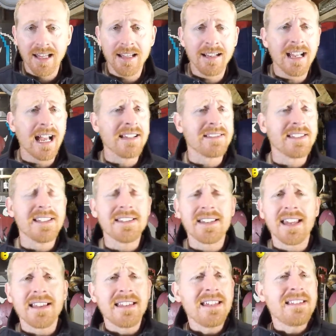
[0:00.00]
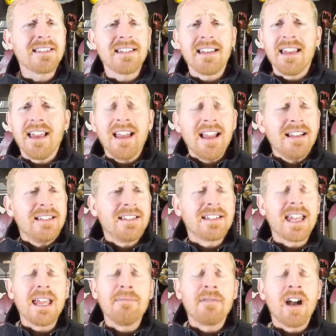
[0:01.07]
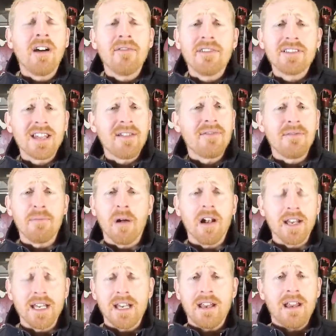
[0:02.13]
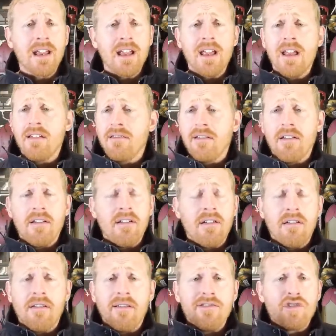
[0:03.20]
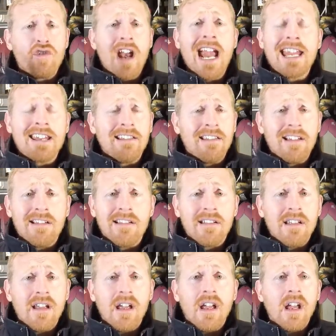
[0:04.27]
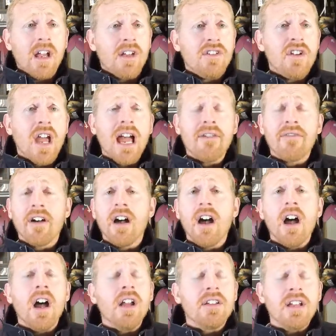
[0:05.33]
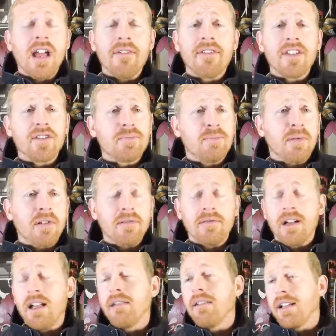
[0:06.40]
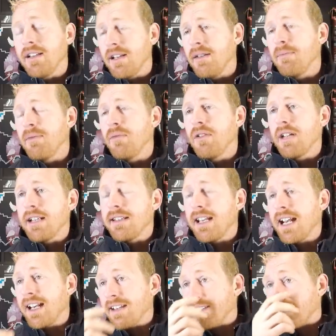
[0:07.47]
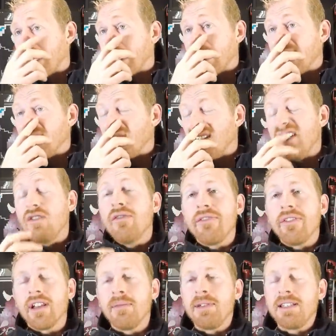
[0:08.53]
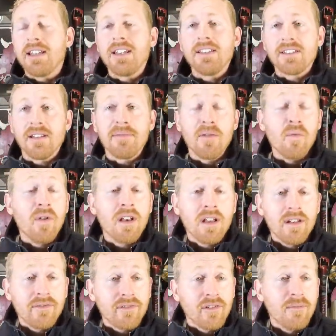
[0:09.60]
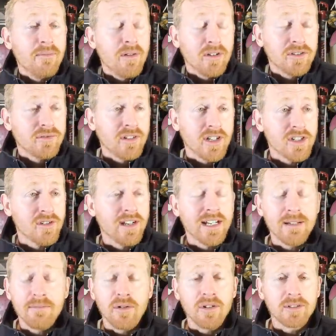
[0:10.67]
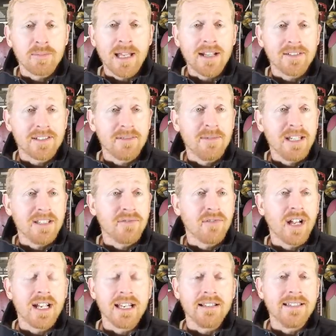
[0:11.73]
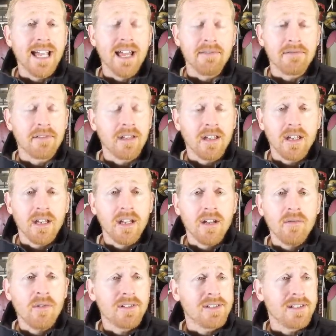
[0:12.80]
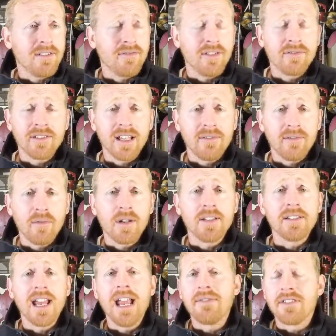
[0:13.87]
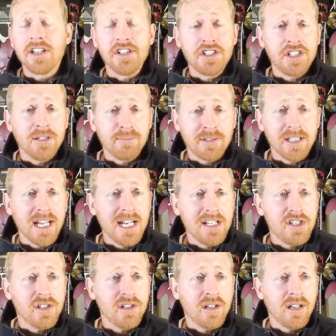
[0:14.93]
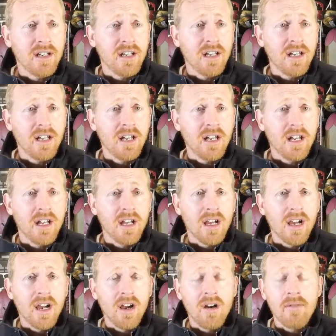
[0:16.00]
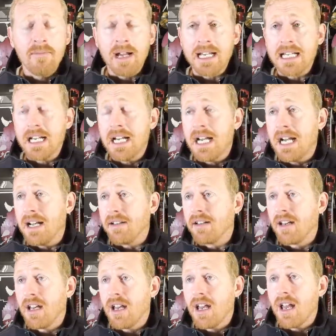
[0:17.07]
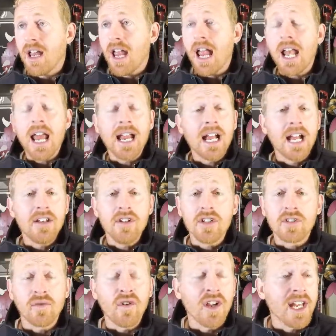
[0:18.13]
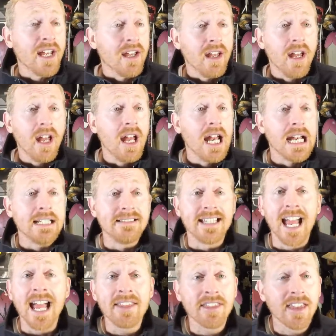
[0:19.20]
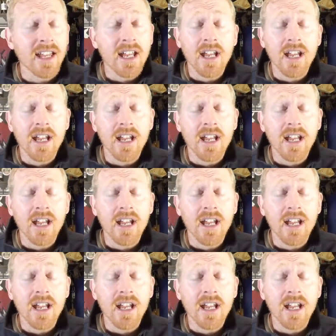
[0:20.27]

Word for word: Guys, this game covers everybody. Dracula, you have this. Well, we'll get to that in a second. Let me tell you something. One of the most frustrating boss battles to me is fighting death. What is it? The fifth level? What is it, after the ship stage? Oh my god! And I got news for you. Death,